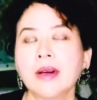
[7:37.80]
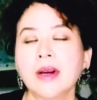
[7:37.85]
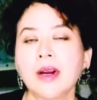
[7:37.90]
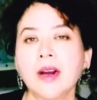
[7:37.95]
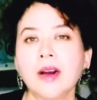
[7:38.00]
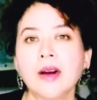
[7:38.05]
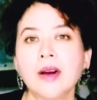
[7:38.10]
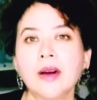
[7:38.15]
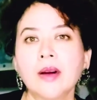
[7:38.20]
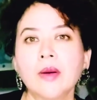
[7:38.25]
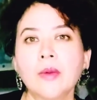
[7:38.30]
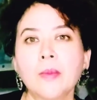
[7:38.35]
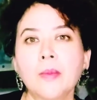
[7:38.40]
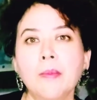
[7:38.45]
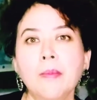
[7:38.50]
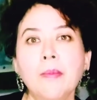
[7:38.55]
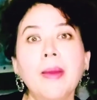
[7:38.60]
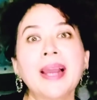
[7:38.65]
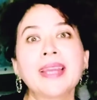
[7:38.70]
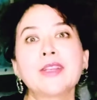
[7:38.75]
a
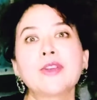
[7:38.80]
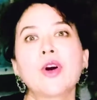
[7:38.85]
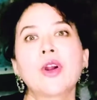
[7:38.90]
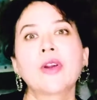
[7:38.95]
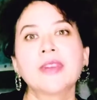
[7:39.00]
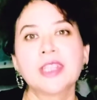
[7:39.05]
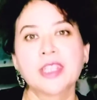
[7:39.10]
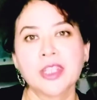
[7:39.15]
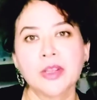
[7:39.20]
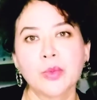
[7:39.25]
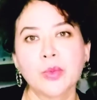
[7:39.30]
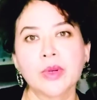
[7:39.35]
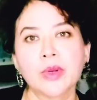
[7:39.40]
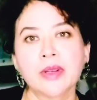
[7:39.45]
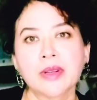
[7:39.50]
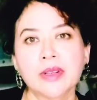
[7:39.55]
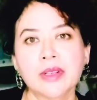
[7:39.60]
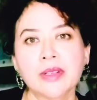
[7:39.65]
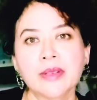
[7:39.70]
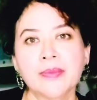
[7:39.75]
minority
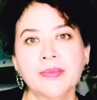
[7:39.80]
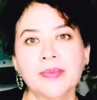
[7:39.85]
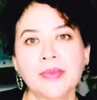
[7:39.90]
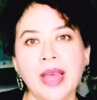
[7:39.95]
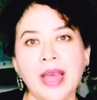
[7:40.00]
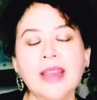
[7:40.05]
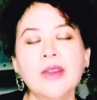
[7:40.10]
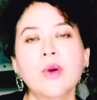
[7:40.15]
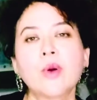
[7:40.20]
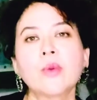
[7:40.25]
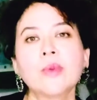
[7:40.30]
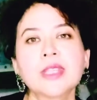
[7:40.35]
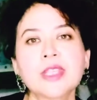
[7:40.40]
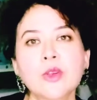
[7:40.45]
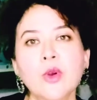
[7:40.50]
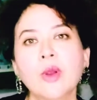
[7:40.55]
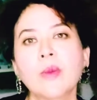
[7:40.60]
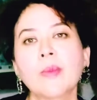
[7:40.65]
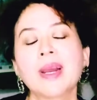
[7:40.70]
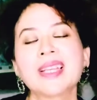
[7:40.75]
word. I always
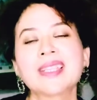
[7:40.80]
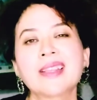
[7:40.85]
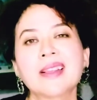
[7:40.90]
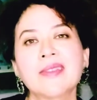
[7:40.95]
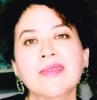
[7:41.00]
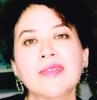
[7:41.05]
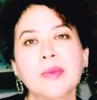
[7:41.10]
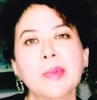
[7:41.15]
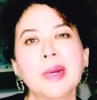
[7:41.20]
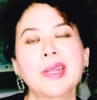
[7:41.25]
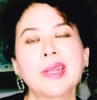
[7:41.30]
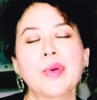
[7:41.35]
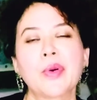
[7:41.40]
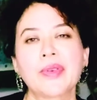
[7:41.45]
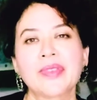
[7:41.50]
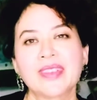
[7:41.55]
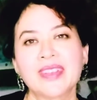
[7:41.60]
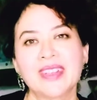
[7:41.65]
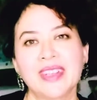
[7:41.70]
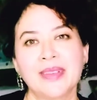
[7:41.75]
call myself a
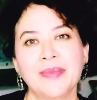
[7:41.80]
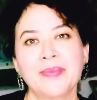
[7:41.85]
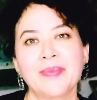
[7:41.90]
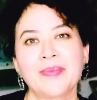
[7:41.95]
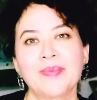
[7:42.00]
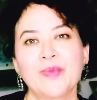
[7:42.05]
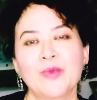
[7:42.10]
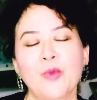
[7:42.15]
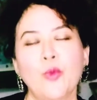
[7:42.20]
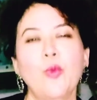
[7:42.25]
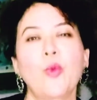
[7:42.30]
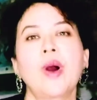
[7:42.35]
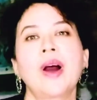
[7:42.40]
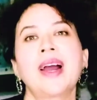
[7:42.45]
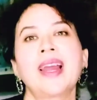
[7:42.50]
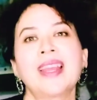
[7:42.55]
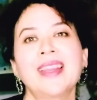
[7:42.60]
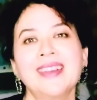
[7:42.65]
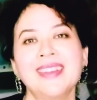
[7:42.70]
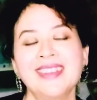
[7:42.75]
minority.
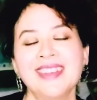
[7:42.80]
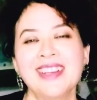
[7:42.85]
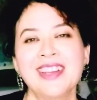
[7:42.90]
Why?